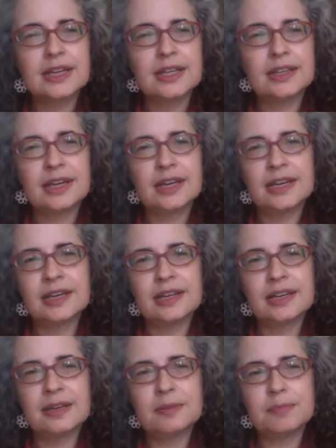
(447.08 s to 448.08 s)
then
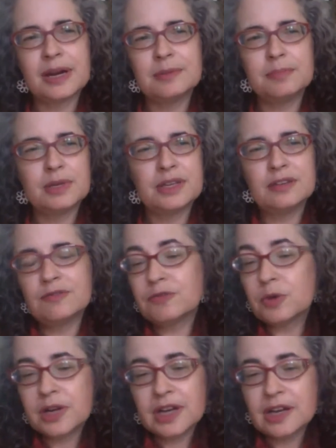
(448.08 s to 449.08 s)
it might be
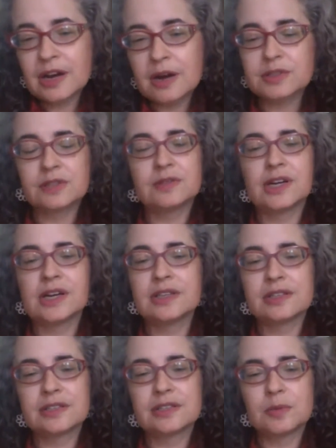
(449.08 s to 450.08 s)
48 hours of
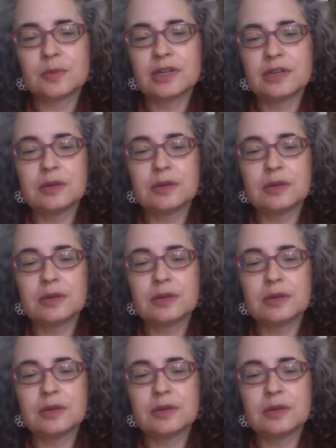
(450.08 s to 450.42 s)
dialysis a week.